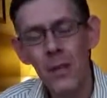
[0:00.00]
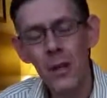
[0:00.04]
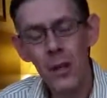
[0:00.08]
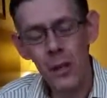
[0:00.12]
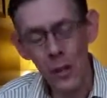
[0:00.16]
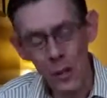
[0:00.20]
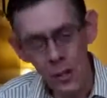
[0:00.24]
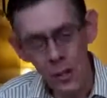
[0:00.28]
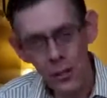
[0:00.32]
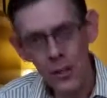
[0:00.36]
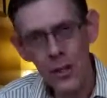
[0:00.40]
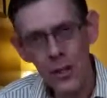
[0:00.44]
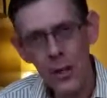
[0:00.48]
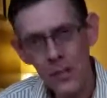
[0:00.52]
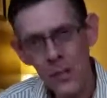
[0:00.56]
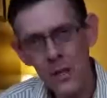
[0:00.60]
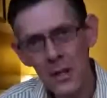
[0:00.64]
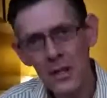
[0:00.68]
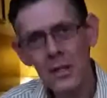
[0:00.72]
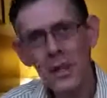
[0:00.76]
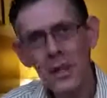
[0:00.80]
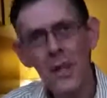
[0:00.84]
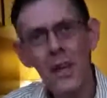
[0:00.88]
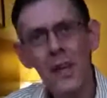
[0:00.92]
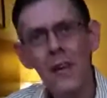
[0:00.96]
You shall be
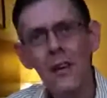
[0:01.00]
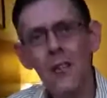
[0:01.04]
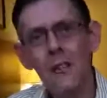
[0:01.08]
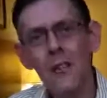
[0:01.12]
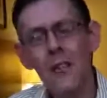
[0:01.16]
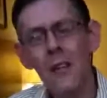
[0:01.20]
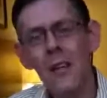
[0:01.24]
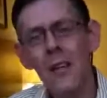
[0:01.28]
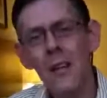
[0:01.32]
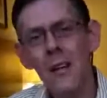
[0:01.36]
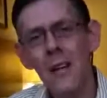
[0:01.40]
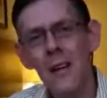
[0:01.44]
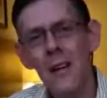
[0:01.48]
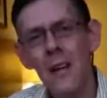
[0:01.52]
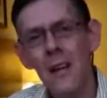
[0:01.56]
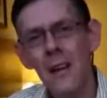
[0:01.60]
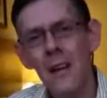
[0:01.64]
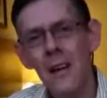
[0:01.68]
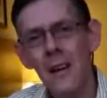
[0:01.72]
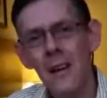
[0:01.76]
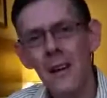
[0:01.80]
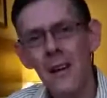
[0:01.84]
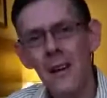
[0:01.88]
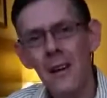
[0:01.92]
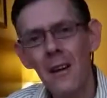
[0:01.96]
saved.
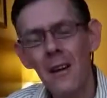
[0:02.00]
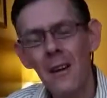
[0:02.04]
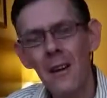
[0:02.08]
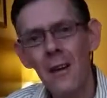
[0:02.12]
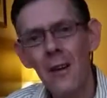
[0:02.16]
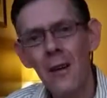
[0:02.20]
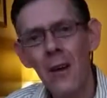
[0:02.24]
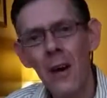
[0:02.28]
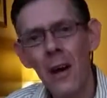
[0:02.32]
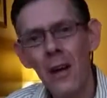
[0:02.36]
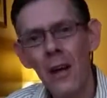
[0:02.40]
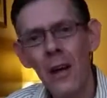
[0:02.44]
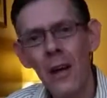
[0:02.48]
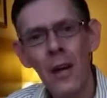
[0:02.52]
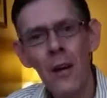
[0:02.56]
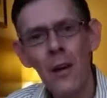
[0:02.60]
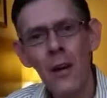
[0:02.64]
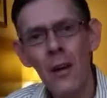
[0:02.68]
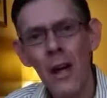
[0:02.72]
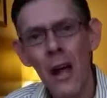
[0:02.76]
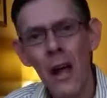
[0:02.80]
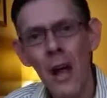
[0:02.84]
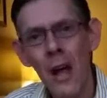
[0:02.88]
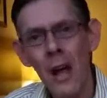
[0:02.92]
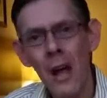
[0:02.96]
You know, I
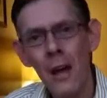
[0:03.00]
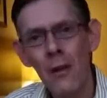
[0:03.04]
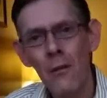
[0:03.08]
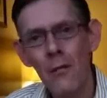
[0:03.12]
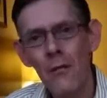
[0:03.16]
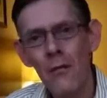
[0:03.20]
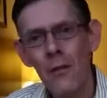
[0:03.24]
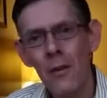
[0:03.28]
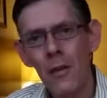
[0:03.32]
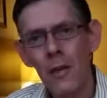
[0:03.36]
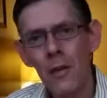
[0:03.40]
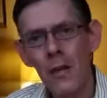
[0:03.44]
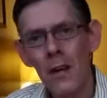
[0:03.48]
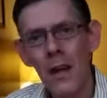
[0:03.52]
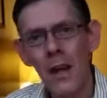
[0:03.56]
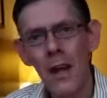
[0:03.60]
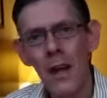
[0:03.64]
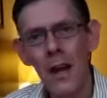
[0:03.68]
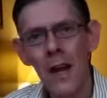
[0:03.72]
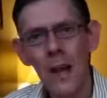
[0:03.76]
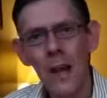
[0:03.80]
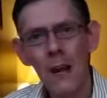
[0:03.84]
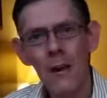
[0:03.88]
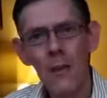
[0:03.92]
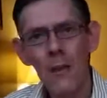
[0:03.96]
cannot have a
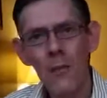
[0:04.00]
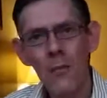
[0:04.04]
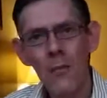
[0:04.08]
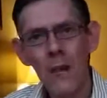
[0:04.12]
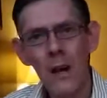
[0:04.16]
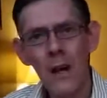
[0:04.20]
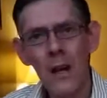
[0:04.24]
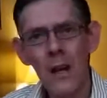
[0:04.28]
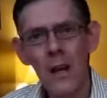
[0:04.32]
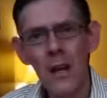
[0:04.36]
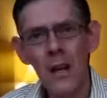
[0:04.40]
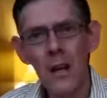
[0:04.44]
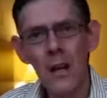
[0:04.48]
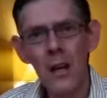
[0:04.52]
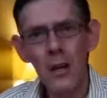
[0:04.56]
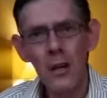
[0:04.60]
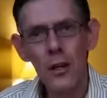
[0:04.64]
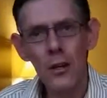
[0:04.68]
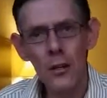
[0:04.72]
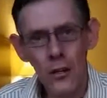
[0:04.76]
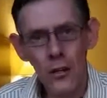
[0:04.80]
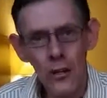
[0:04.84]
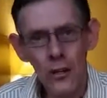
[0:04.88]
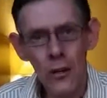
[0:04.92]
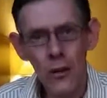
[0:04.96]
lack of money
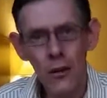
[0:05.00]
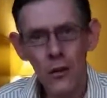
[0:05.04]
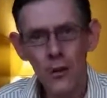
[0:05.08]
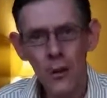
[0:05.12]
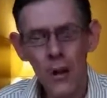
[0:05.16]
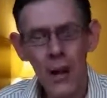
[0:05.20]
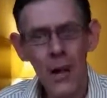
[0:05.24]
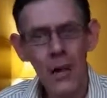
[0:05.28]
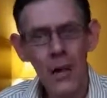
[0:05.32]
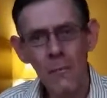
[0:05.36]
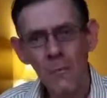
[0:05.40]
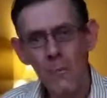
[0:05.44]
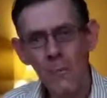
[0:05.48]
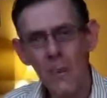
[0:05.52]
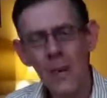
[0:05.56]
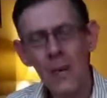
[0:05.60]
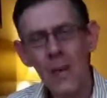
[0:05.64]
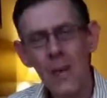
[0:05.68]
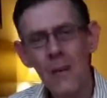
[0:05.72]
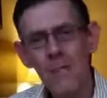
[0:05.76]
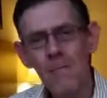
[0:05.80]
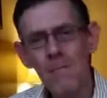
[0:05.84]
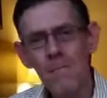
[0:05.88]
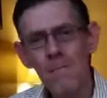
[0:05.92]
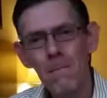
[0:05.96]
surname me.
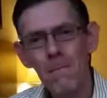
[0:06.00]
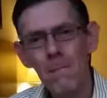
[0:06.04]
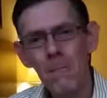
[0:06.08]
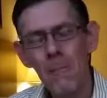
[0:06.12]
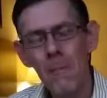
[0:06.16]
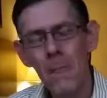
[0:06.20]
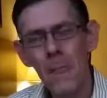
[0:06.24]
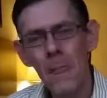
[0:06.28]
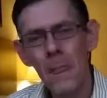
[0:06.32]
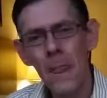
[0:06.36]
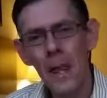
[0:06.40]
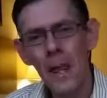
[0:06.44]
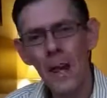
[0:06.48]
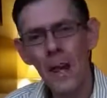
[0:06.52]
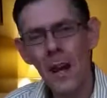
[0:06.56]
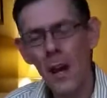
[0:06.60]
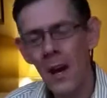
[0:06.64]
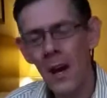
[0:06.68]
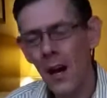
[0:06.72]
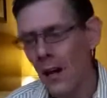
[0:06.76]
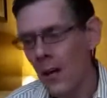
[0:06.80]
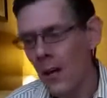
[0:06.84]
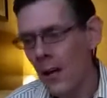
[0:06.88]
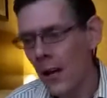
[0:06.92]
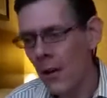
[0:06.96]

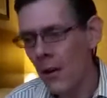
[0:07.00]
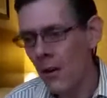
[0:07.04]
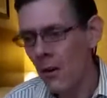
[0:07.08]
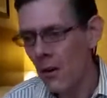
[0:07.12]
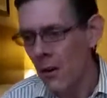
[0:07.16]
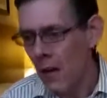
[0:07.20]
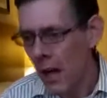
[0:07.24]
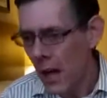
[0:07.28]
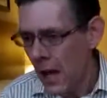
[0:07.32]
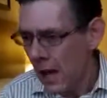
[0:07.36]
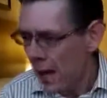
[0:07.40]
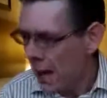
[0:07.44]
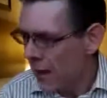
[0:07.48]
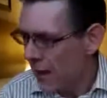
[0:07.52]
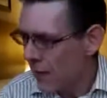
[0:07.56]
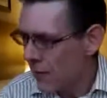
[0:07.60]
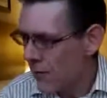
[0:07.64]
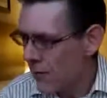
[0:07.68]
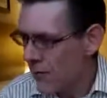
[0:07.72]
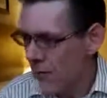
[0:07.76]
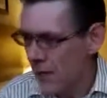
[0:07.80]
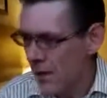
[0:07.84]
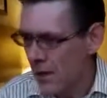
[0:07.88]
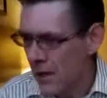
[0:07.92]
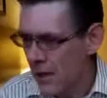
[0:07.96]
I cannot have
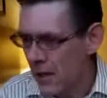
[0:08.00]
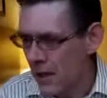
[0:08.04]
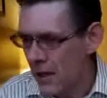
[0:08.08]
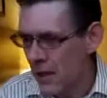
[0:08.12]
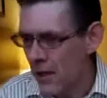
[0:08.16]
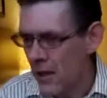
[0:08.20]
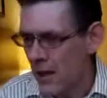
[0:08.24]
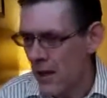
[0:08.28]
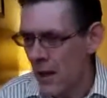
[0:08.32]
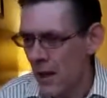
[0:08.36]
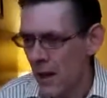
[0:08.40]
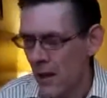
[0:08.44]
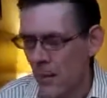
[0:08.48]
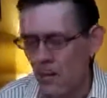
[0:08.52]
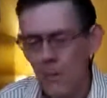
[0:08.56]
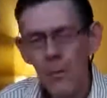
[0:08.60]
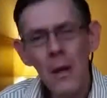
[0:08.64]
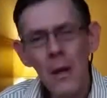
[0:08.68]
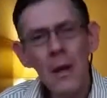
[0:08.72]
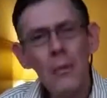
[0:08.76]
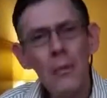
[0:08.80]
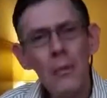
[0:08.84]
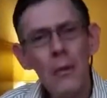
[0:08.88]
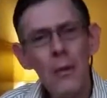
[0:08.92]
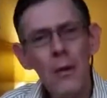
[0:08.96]

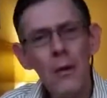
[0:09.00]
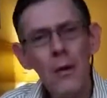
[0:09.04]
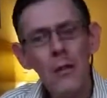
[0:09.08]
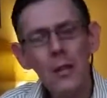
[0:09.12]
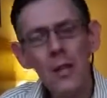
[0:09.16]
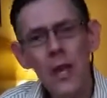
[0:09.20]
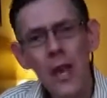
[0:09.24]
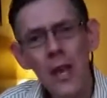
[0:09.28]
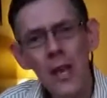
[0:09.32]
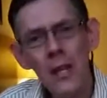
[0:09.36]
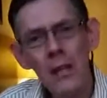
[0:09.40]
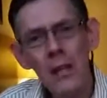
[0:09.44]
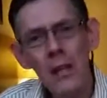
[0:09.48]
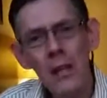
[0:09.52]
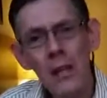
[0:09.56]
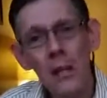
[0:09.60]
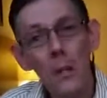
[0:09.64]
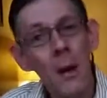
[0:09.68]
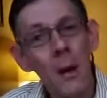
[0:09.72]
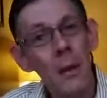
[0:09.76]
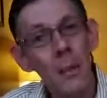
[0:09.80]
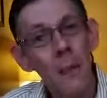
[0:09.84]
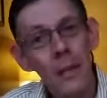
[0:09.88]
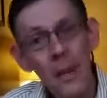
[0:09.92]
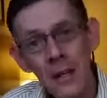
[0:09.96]
people rejecting
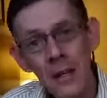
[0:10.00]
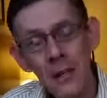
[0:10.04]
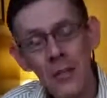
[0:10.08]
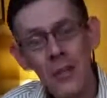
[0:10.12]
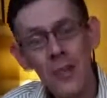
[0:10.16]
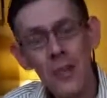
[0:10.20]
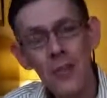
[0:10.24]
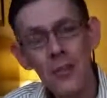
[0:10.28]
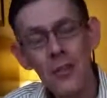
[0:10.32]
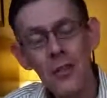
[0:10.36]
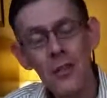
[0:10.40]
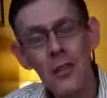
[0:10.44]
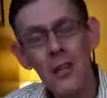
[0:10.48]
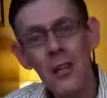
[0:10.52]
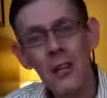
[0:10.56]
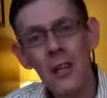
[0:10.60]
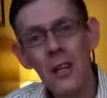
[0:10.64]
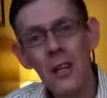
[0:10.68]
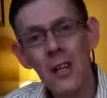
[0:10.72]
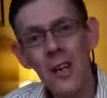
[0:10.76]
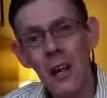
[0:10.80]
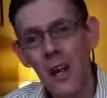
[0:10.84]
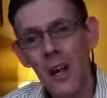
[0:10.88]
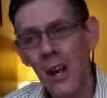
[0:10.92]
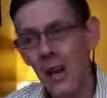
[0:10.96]
my message.
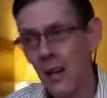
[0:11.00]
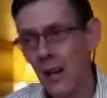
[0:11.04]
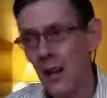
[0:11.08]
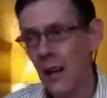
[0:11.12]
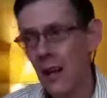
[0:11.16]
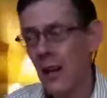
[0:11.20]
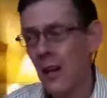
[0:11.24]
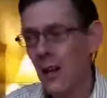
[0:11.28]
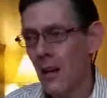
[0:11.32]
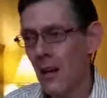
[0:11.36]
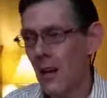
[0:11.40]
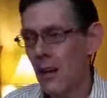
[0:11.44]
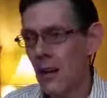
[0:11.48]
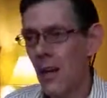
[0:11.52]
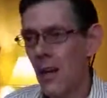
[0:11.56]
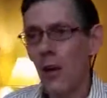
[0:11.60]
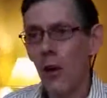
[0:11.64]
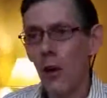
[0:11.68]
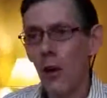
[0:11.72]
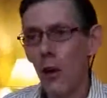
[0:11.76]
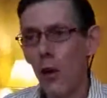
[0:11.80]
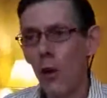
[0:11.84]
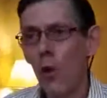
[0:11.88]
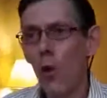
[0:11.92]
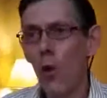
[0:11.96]
And
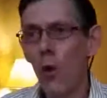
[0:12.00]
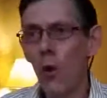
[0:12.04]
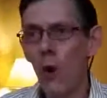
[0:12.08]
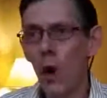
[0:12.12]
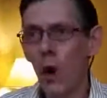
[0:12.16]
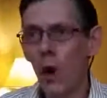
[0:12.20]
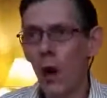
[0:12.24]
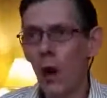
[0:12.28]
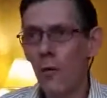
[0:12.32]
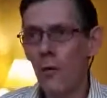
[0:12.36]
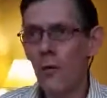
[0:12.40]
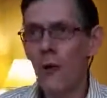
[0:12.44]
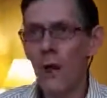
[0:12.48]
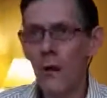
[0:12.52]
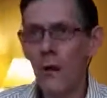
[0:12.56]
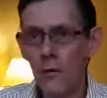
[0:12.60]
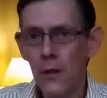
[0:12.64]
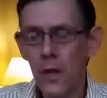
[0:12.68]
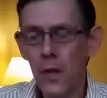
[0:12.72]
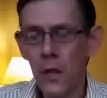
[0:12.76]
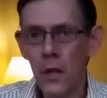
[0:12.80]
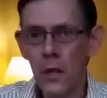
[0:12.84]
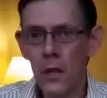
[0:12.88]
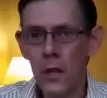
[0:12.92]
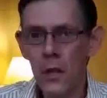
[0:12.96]
that law of, if
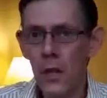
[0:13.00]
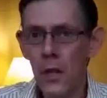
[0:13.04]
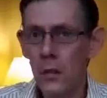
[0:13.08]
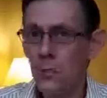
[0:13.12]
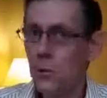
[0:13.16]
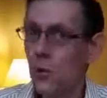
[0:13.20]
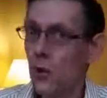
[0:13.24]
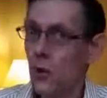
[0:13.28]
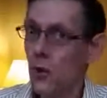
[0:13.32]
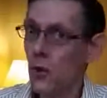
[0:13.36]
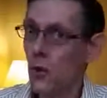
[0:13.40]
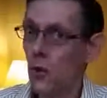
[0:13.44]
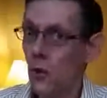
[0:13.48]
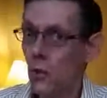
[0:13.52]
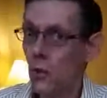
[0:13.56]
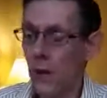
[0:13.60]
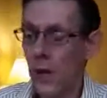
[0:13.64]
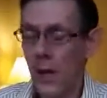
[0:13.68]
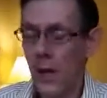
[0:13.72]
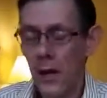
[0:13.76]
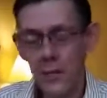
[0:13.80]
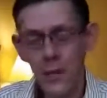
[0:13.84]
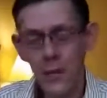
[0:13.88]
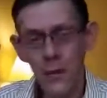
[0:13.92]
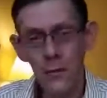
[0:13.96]
they accept you, you're
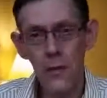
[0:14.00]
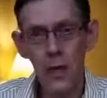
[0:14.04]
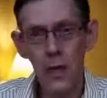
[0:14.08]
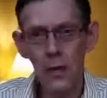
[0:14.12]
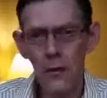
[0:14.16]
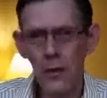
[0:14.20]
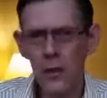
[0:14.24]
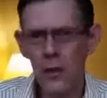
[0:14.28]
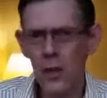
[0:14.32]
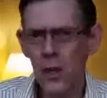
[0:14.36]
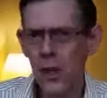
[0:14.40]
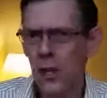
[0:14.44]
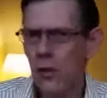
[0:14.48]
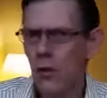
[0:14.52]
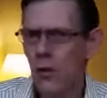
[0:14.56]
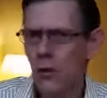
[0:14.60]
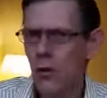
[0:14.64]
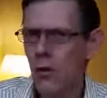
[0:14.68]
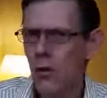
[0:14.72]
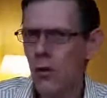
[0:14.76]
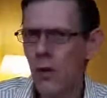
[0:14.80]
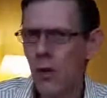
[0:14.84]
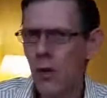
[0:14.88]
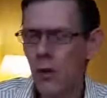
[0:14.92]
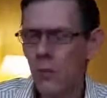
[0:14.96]
blessed. If they reject you,
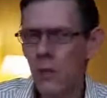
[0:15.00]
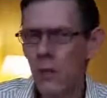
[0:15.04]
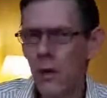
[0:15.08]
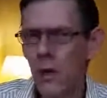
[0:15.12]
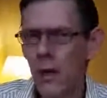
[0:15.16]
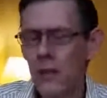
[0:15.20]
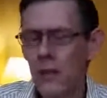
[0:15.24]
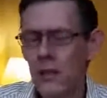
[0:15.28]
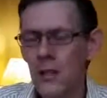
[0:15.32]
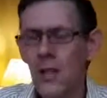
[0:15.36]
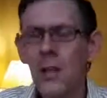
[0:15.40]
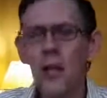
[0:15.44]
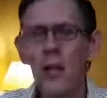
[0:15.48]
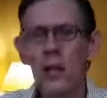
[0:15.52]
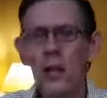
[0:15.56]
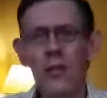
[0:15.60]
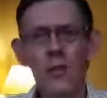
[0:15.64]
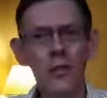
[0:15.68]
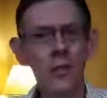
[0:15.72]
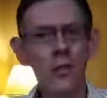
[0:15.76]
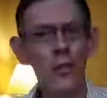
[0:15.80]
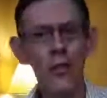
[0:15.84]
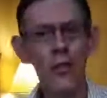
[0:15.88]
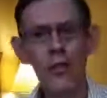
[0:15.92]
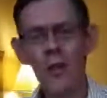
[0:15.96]
you're not blessed.
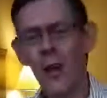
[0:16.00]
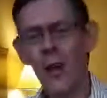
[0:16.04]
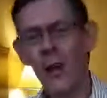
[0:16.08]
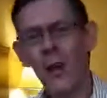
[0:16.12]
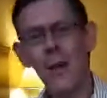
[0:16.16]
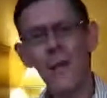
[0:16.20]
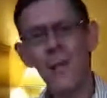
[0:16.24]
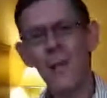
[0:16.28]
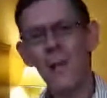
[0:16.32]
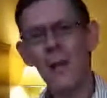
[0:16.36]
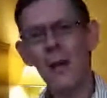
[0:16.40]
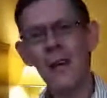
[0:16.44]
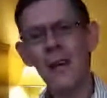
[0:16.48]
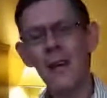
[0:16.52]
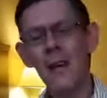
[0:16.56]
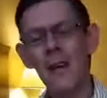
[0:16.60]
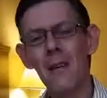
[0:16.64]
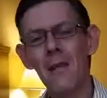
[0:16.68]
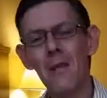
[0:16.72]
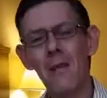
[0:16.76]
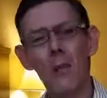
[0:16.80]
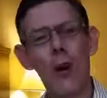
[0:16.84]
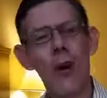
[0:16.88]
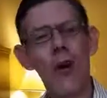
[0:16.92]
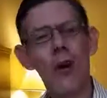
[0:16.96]
Surname me.
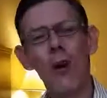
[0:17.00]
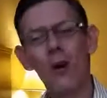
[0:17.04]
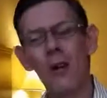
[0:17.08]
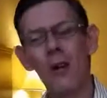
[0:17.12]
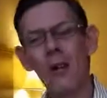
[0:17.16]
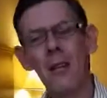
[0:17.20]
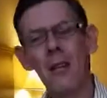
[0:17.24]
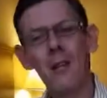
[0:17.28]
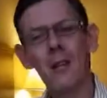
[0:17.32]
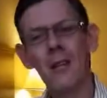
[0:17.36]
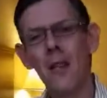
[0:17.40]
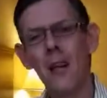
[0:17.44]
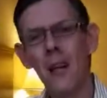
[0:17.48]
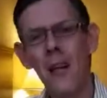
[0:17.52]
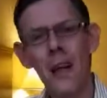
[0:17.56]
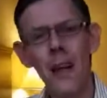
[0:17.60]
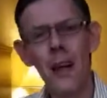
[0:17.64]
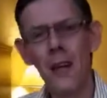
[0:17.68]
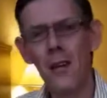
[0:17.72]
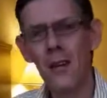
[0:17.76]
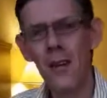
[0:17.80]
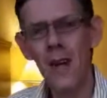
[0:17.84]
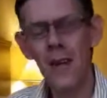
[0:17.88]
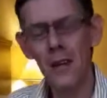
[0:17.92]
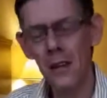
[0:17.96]
My heart doesn't
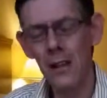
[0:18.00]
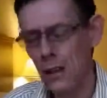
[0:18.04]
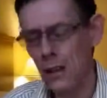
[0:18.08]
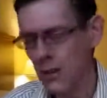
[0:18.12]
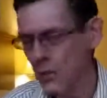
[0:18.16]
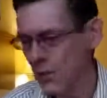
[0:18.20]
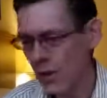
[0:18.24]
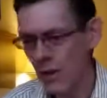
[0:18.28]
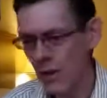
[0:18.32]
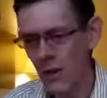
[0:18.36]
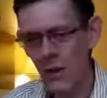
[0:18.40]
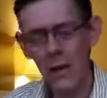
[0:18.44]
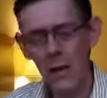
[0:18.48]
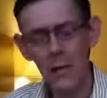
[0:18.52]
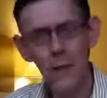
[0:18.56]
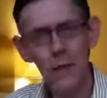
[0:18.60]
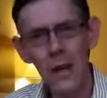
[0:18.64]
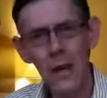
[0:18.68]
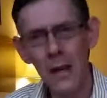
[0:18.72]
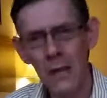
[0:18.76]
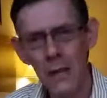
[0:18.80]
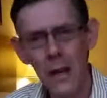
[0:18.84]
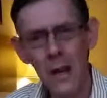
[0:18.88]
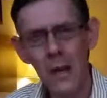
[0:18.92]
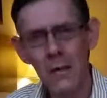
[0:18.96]
allow that. There's not enough
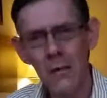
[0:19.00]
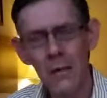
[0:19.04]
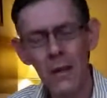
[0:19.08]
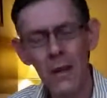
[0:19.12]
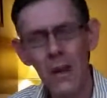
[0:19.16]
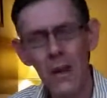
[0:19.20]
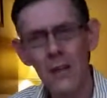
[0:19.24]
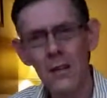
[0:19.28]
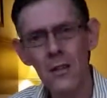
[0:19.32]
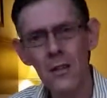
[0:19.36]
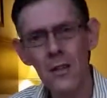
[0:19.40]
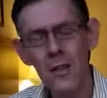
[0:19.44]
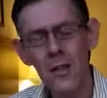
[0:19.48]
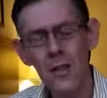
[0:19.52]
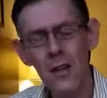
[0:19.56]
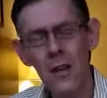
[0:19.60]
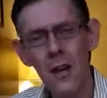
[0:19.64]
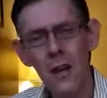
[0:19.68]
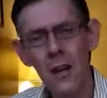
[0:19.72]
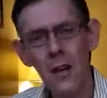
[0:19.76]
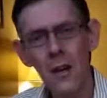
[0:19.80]
evidence.